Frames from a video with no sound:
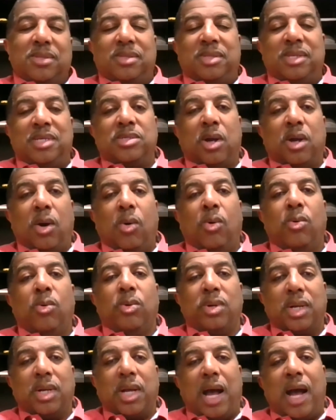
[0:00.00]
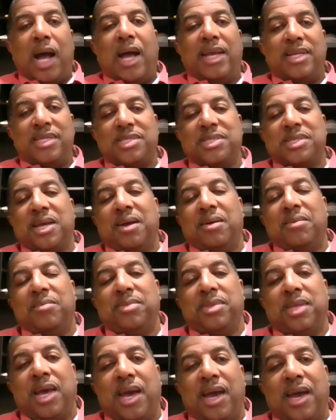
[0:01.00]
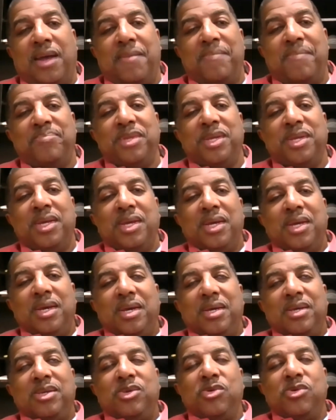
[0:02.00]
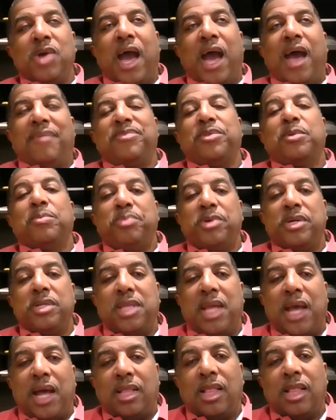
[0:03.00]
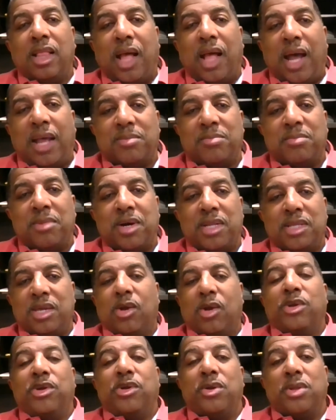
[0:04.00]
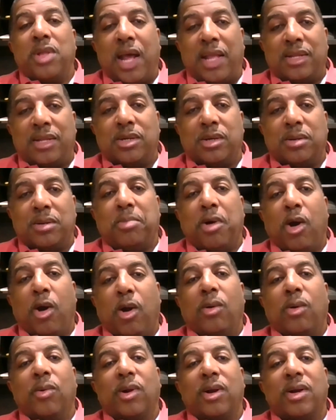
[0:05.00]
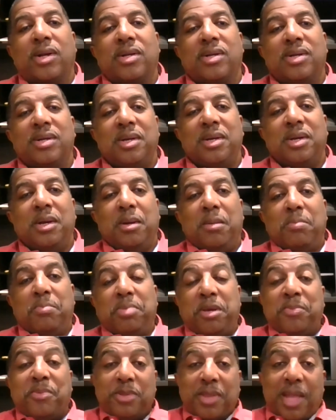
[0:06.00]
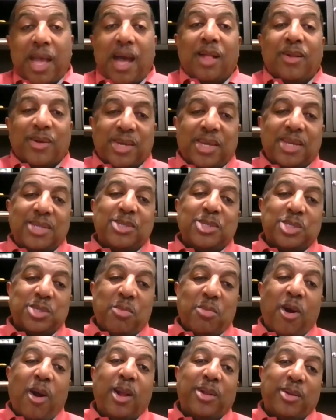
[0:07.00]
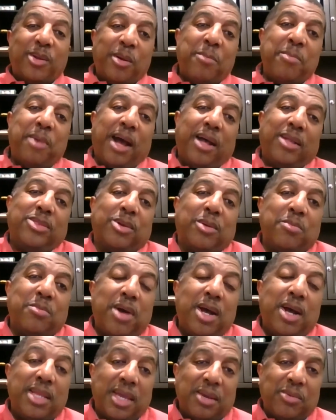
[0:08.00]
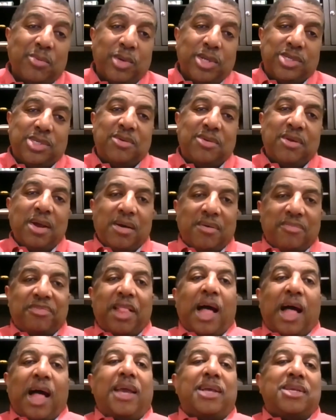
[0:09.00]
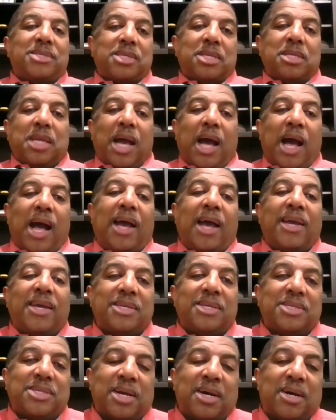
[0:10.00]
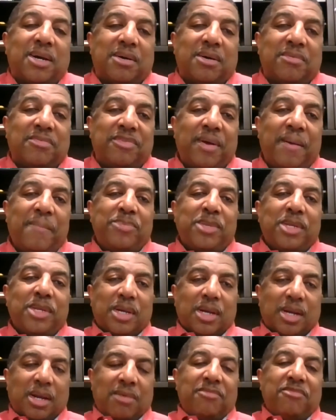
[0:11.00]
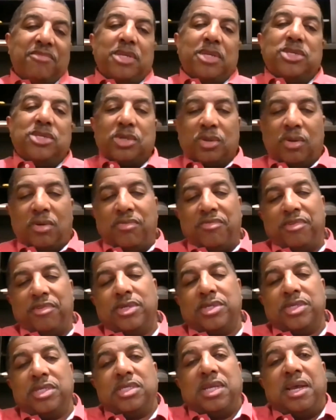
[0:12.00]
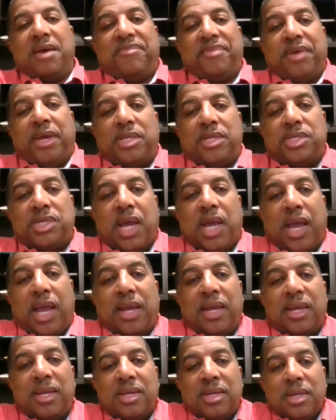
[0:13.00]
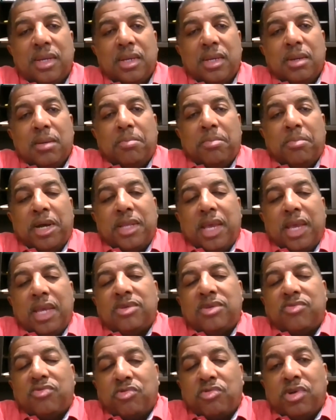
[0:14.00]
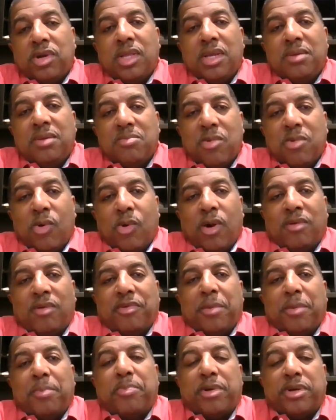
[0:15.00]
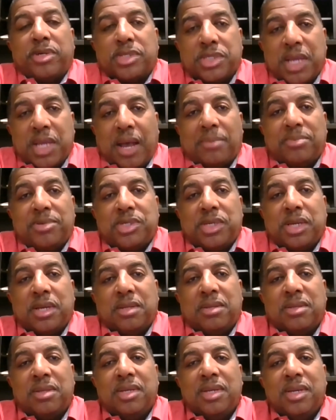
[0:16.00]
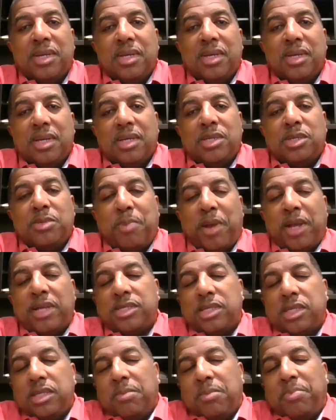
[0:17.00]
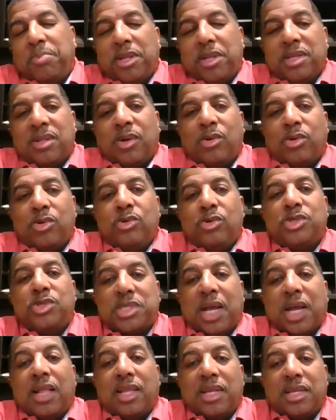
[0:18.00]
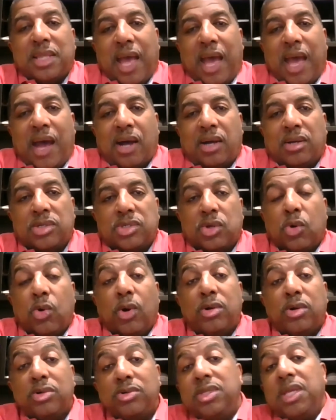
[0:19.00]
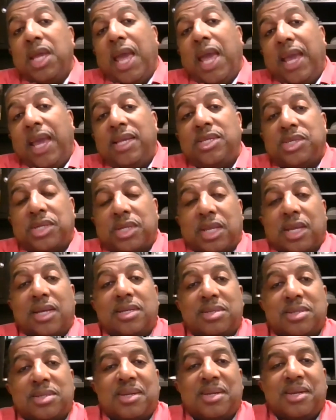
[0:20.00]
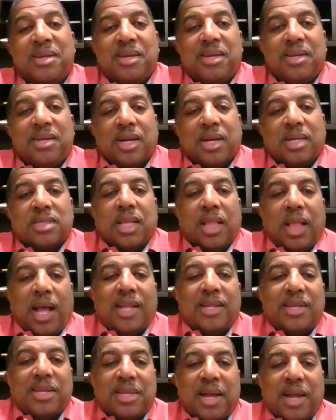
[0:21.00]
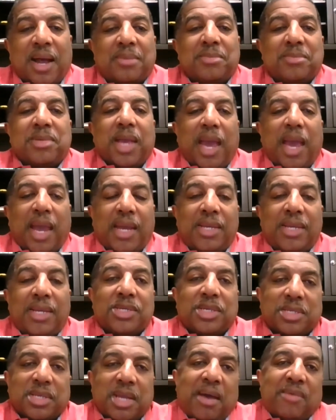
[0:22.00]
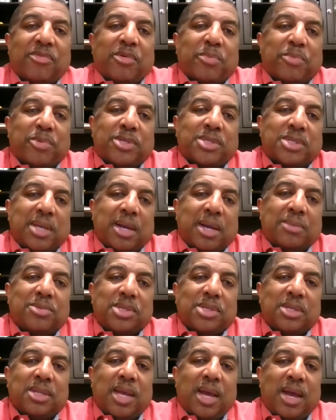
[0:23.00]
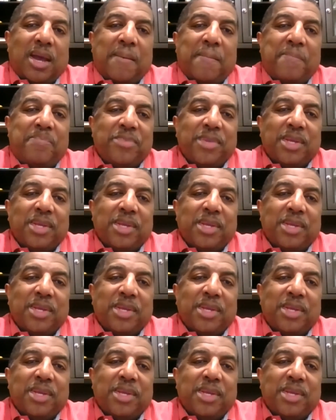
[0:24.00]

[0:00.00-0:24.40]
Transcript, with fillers: this whole concept that you have to put down a lot of money or you're not a good borrower. People now are getting smarter about their money, which flies in the eyes of conventional versus FHA. But it's really more of a perception, especially depending on who's selling the house or who the agent is. Because yeah. a lot of the times agents have a perception that